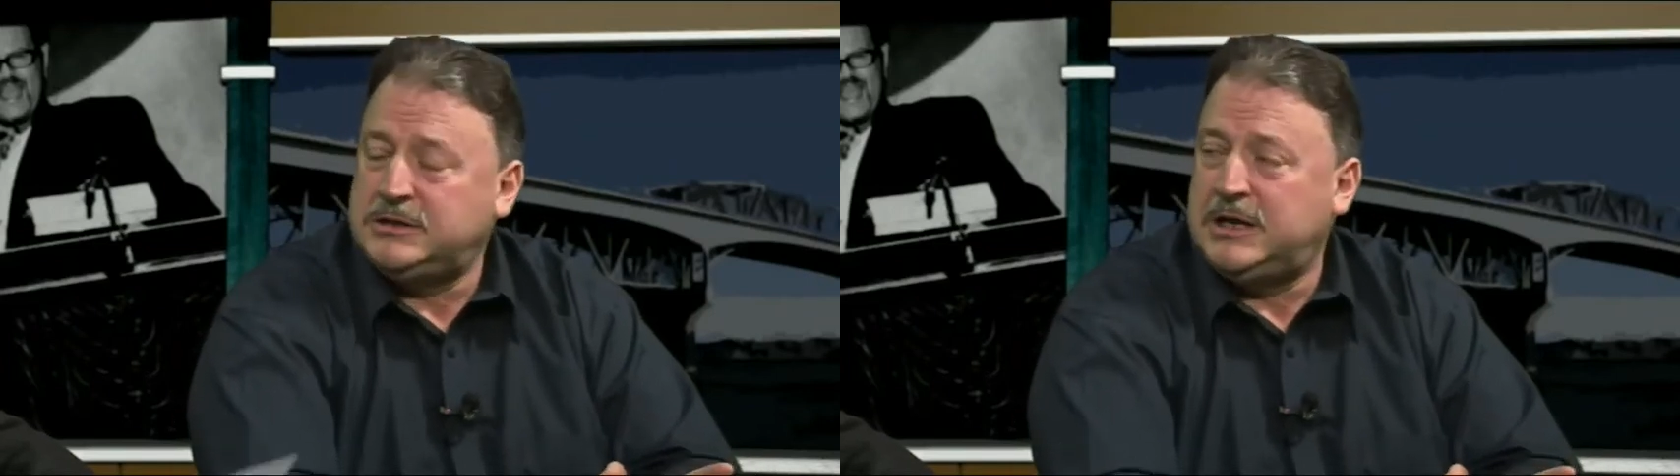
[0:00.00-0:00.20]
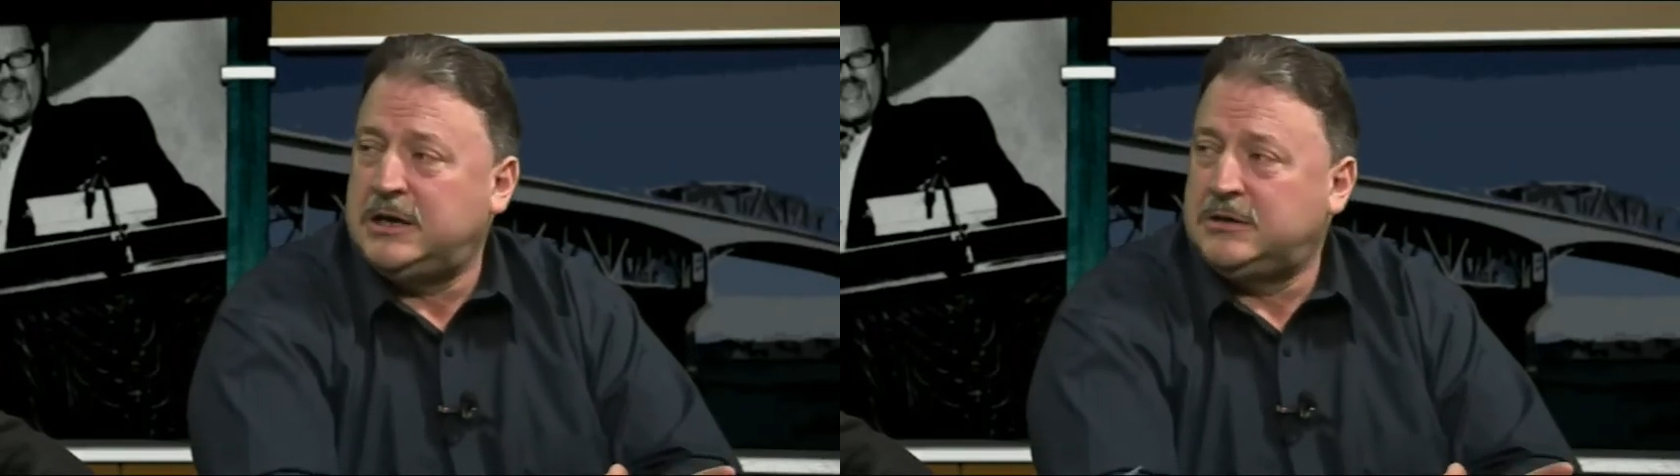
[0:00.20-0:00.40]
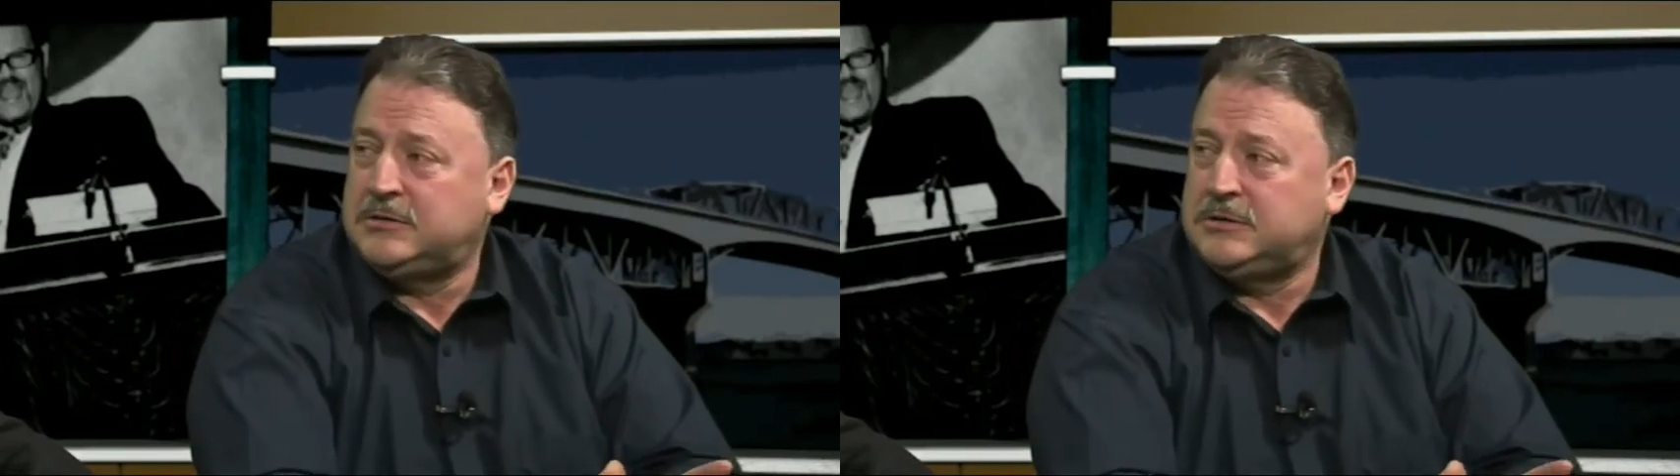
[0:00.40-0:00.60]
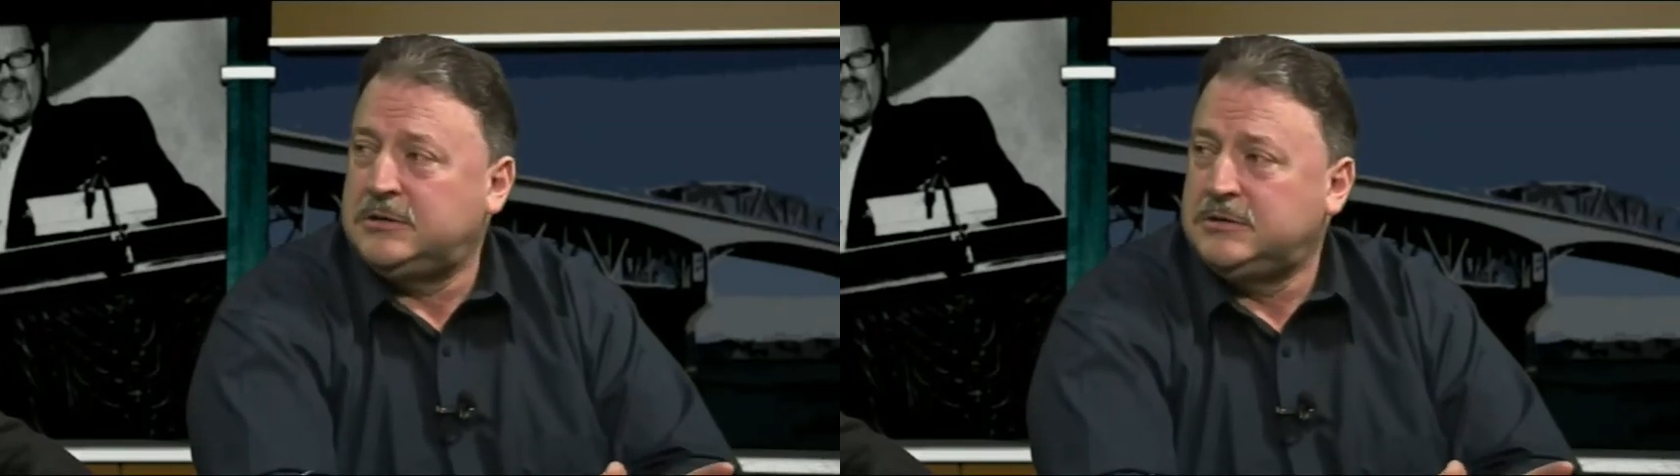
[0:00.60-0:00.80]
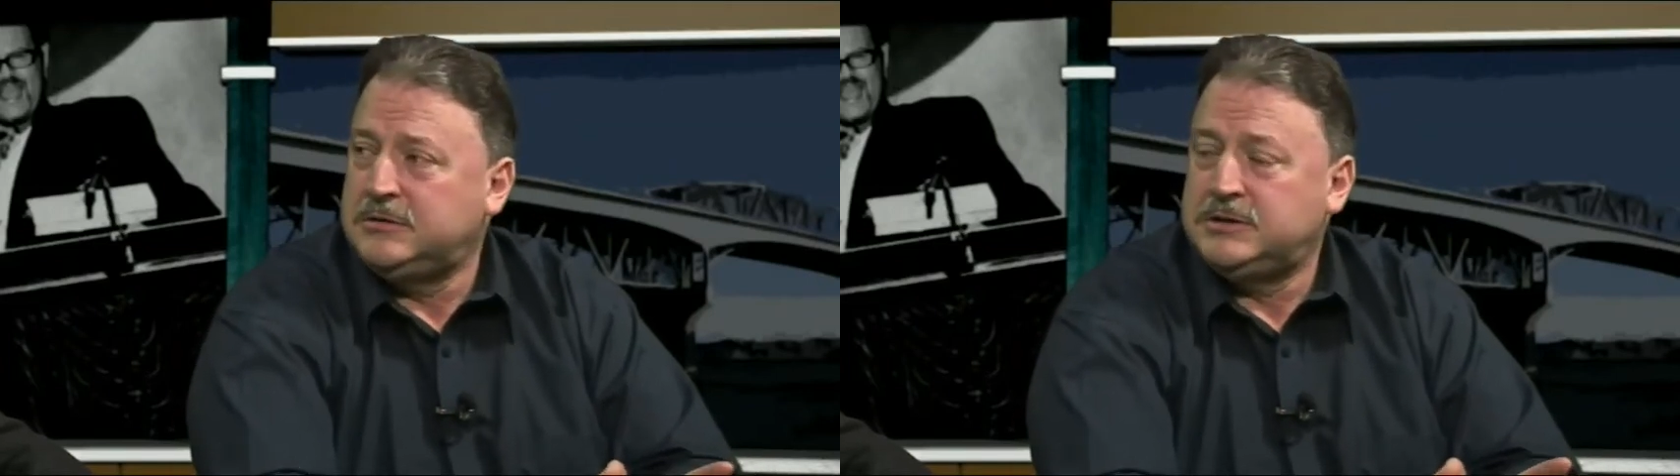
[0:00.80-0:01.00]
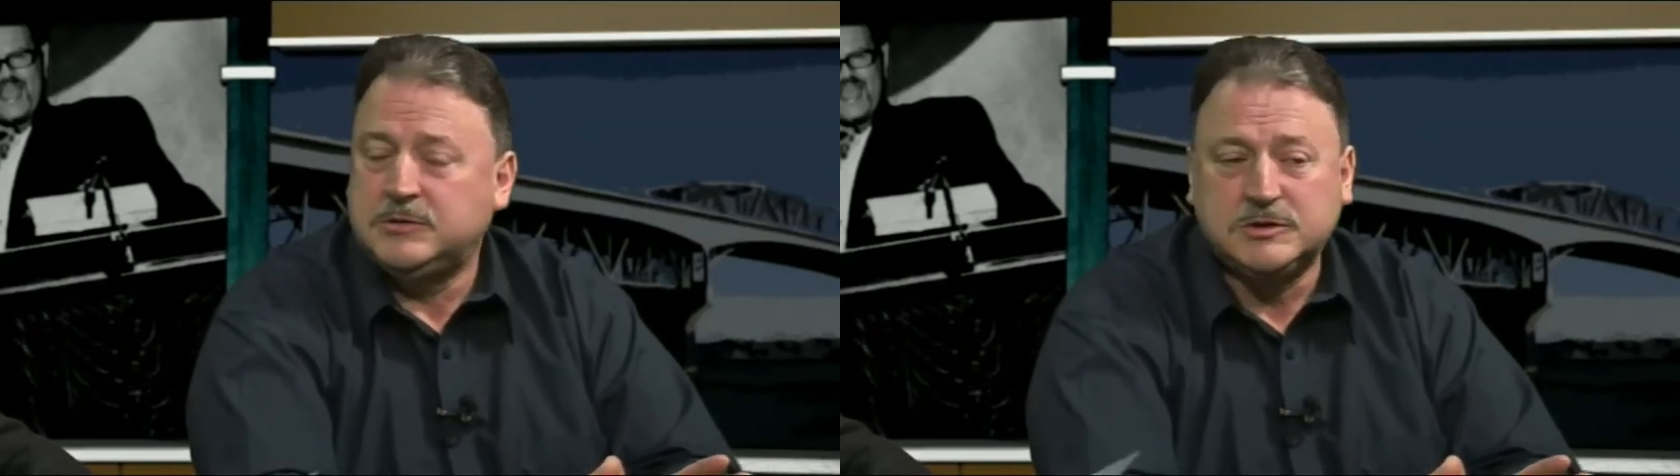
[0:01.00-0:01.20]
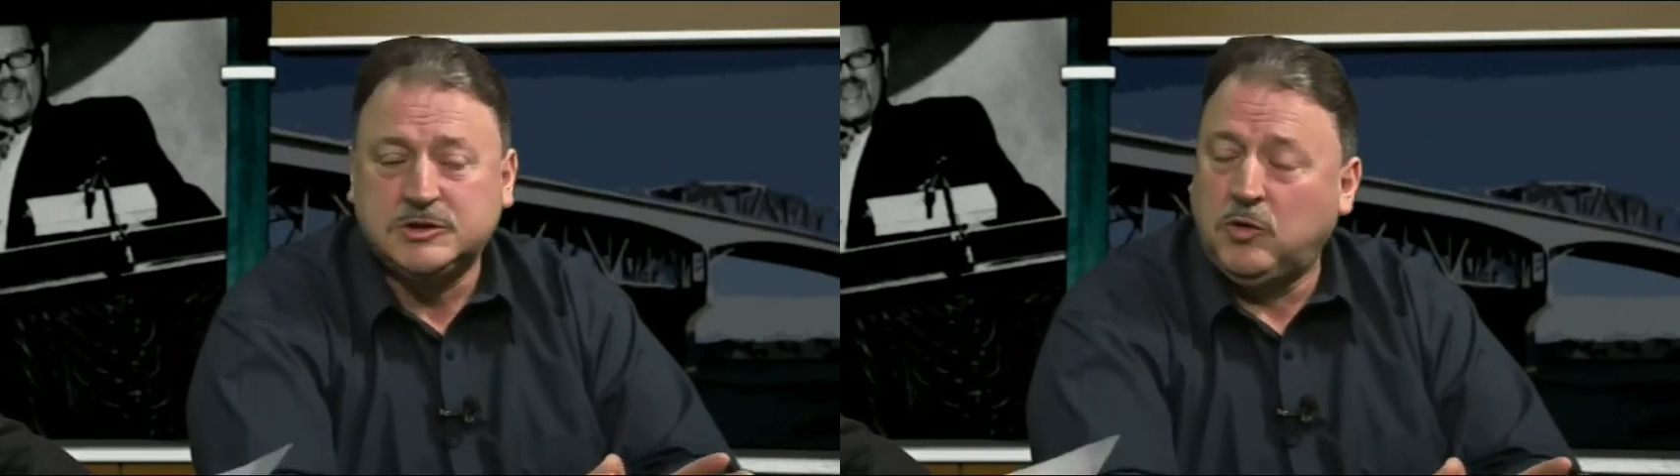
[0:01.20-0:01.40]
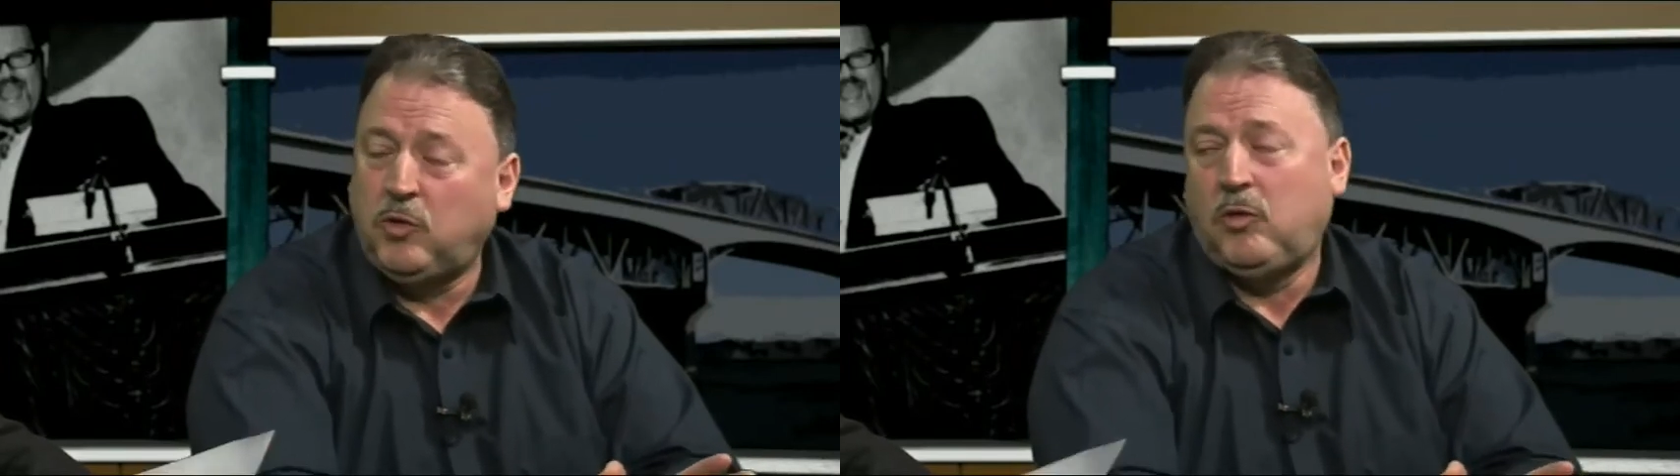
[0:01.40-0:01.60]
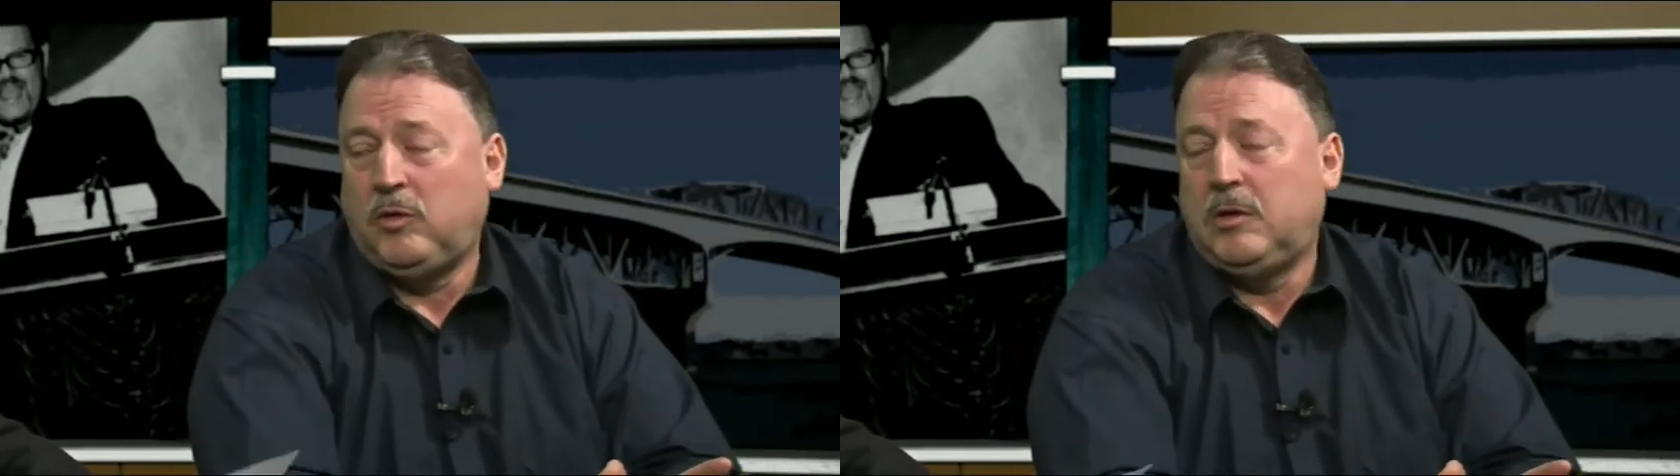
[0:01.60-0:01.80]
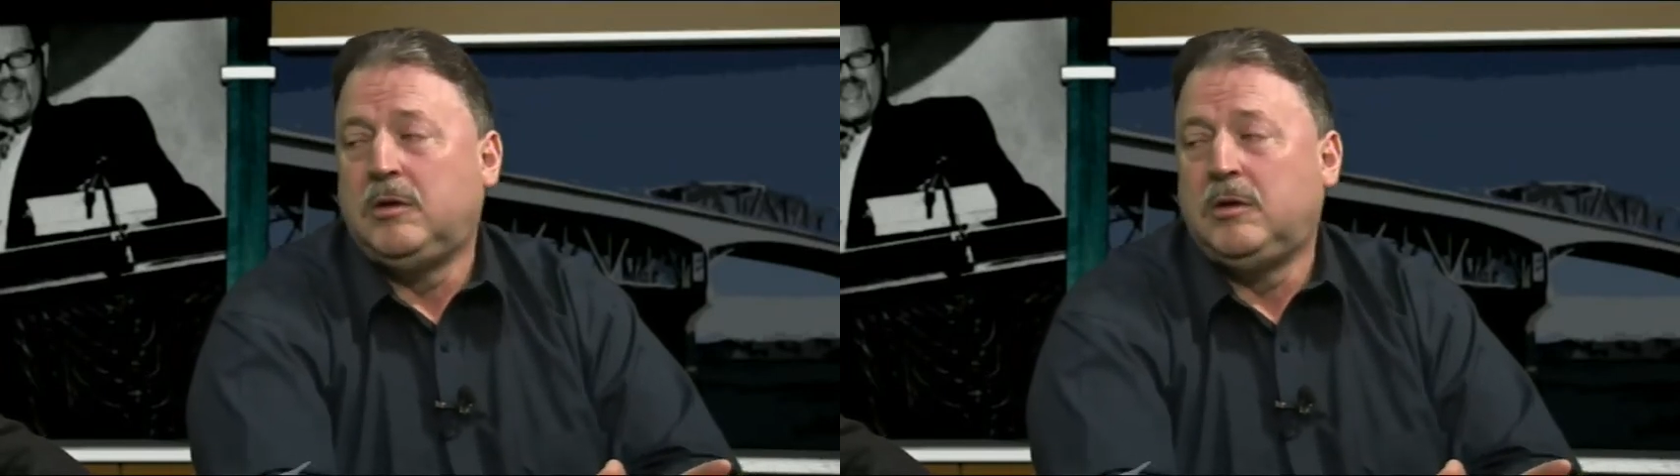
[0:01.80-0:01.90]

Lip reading: down to its core.